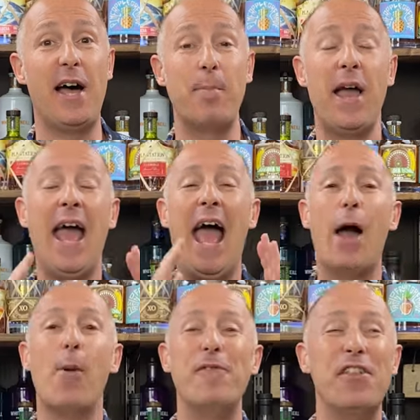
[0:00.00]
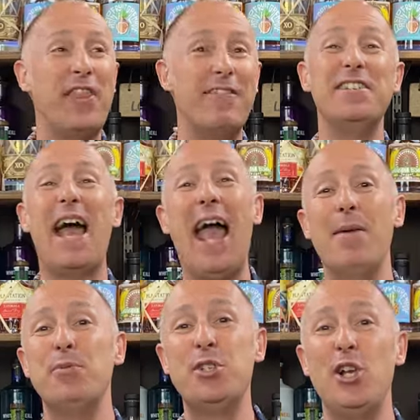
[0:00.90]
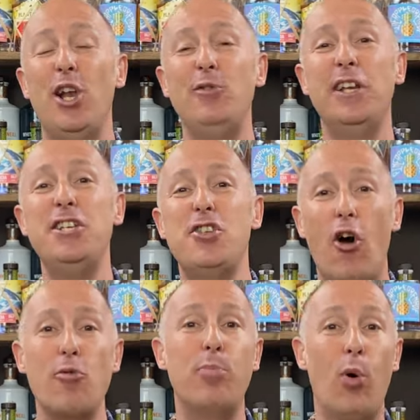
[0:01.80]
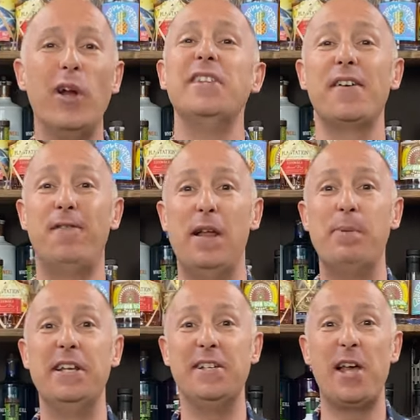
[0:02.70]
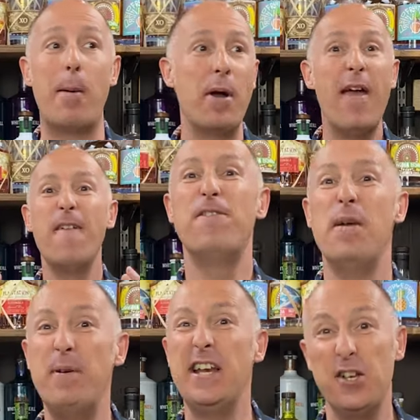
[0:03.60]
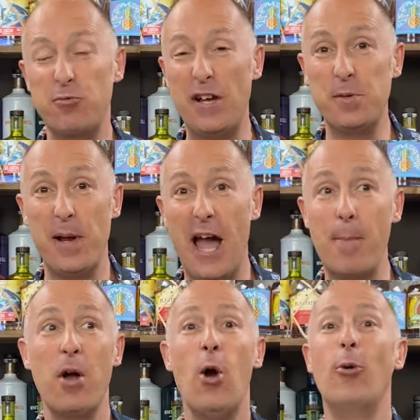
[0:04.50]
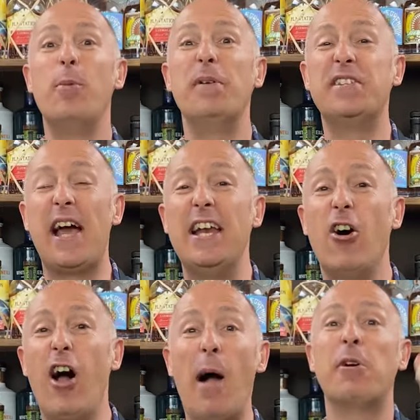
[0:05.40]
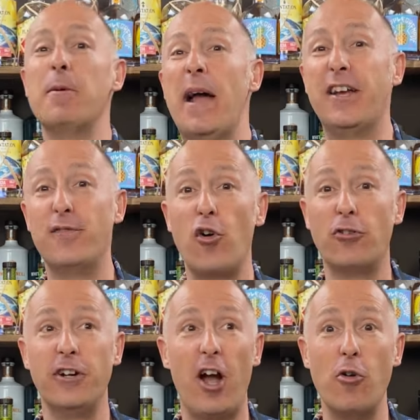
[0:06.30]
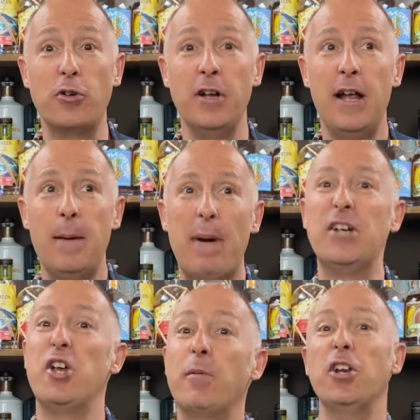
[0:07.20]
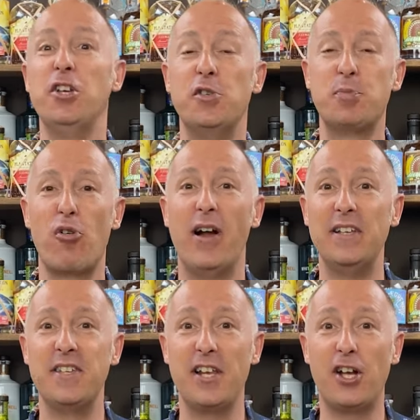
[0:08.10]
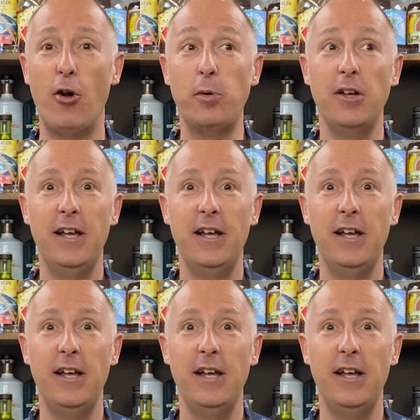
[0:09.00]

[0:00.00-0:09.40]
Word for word: up. However, there is absolutely no point flipping this up. Flipping this recipe up would be saying like, I'm gonna make a vodka and Coke, but actually I'm gonna use Sprite instead of Coke.